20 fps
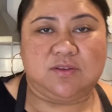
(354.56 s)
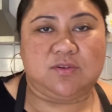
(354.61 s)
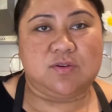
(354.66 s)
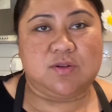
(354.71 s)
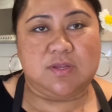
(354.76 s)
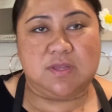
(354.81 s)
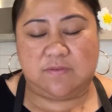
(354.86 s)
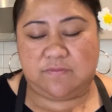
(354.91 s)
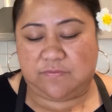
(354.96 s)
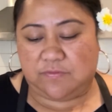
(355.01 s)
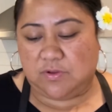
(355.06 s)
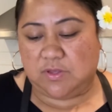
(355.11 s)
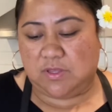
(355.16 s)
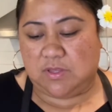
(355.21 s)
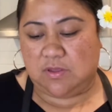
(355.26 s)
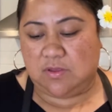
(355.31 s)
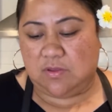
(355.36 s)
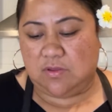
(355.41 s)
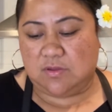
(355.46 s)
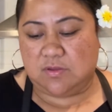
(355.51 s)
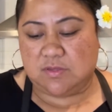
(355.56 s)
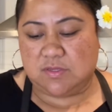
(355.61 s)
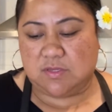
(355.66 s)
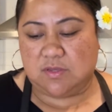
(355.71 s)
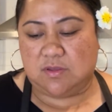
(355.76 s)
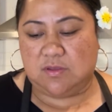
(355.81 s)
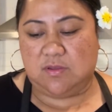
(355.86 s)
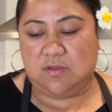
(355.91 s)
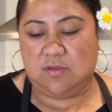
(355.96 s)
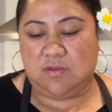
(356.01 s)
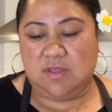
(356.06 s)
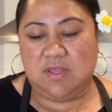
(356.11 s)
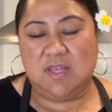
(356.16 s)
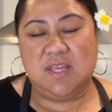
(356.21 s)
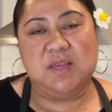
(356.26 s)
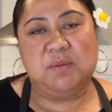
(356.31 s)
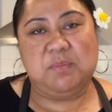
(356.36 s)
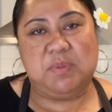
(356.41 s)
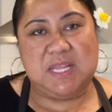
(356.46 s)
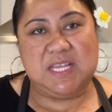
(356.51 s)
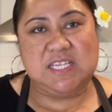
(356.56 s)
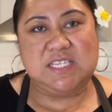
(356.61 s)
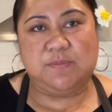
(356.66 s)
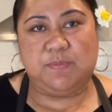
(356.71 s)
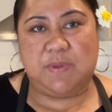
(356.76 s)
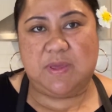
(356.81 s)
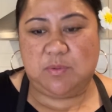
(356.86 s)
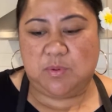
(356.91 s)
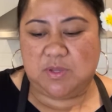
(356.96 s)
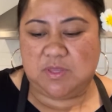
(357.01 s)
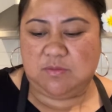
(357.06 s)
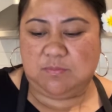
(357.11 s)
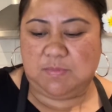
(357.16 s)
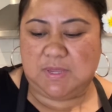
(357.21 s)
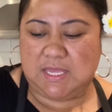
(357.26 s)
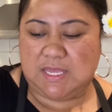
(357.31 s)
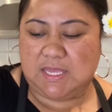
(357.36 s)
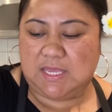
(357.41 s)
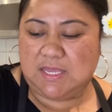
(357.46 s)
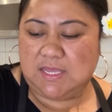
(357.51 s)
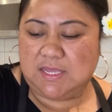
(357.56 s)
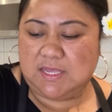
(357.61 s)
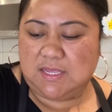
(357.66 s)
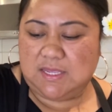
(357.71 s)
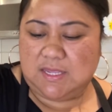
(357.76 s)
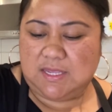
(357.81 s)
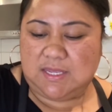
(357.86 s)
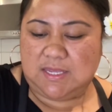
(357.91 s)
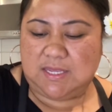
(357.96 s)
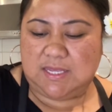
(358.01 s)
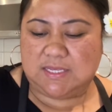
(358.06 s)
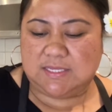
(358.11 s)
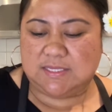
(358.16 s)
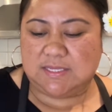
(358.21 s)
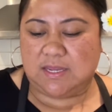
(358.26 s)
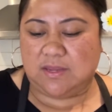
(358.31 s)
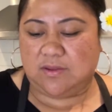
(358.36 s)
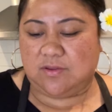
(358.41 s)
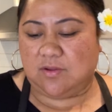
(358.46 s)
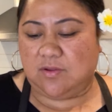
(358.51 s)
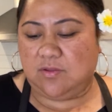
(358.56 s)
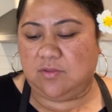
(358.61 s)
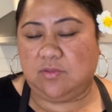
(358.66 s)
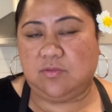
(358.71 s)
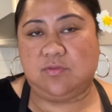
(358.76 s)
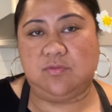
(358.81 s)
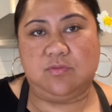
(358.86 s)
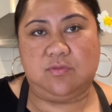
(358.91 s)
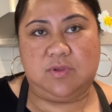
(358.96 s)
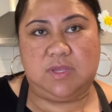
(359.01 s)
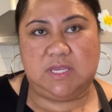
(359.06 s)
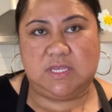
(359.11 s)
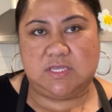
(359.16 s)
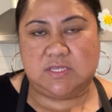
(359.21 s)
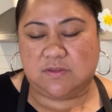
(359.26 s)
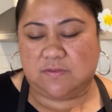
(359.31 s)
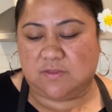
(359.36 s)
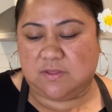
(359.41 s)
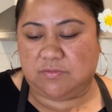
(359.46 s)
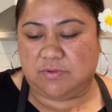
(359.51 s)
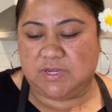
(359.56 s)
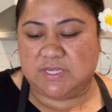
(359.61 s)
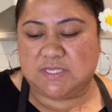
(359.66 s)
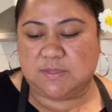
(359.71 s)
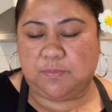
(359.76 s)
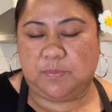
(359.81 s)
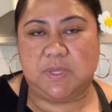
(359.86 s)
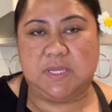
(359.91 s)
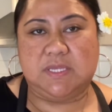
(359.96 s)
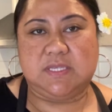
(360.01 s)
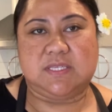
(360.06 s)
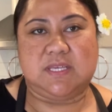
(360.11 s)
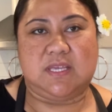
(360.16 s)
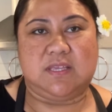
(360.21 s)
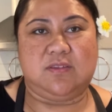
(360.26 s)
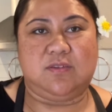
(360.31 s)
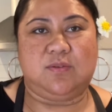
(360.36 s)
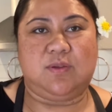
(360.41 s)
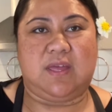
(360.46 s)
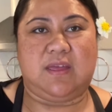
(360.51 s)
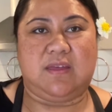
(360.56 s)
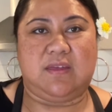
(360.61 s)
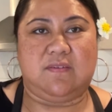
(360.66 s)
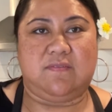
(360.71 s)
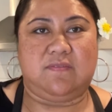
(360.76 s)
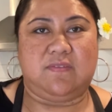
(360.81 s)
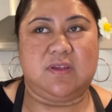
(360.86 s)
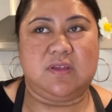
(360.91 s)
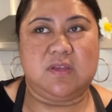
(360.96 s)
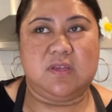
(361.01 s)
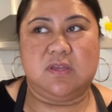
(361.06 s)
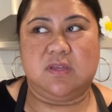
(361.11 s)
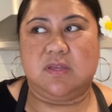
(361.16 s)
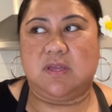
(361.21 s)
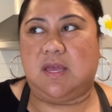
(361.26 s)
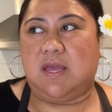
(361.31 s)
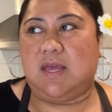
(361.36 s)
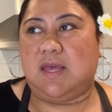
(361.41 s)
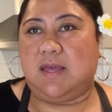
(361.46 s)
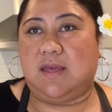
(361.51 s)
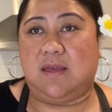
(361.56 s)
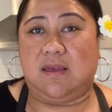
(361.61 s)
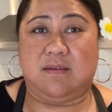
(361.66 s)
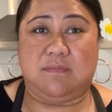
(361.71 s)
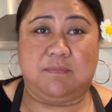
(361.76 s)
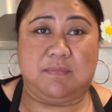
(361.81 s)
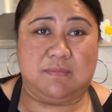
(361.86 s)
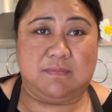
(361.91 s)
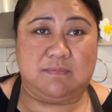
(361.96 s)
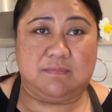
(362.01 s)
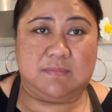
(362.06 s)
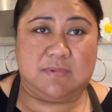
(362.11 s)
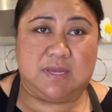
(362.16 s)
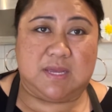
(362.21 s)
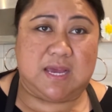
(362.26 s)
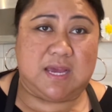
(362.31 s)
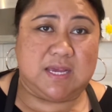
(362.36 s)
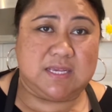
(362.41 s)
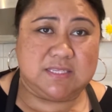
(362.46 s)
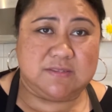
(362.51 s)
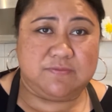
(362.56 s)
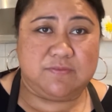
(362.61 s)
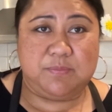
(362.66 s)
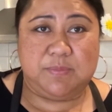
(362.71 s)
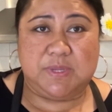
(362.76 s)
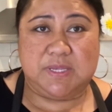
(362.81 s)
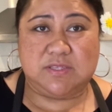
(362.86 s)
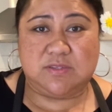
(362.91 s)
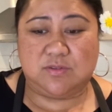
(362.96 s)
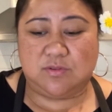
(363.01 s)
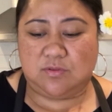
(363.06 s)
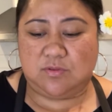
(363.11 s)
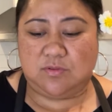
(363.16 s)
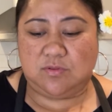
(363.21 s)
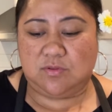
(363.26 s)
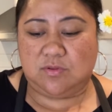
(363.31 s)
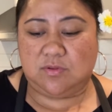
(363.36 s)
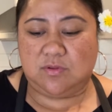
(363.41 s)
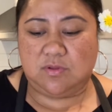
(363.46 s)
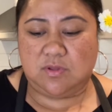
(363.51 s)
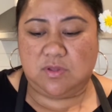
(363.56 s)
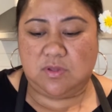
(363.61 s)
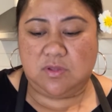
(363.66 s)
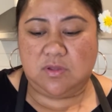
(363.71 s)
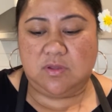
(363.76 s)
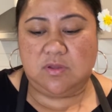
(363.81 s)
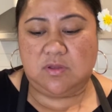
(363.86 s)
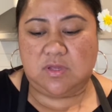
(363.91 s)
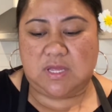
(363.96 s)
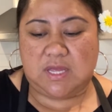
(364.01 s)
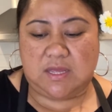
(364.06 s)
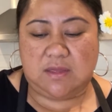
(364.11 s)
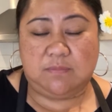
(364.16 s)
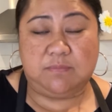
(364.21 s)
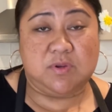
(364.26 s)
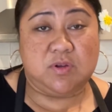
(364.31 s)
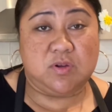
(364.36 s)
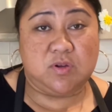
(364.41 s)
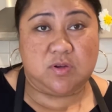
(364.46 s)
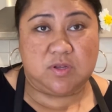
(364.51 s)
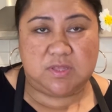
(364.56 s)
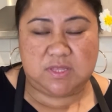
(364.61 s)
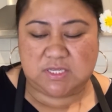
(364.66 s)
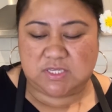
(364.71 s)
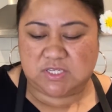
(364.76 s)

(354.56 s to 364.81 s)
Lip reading: cook it for you. So please bear with me as I go through each of the recipes that you have asked for me to cook on the